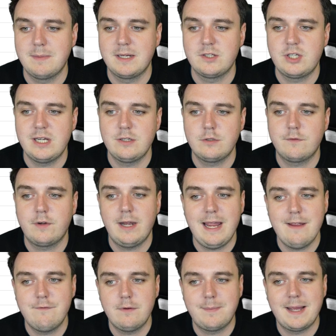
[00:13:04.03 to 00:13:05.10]
minute changeover.
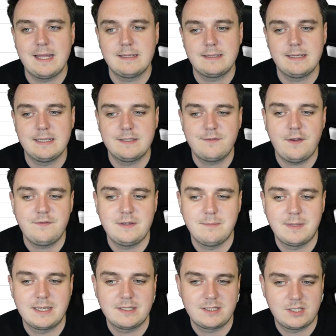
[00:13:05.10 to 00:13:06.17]
Every band needs 15
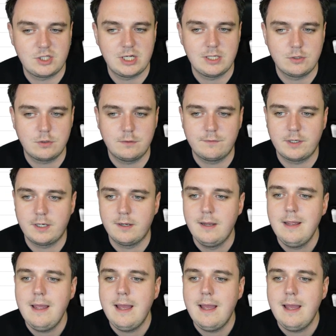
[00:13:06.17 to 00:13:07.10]
minutes to change over,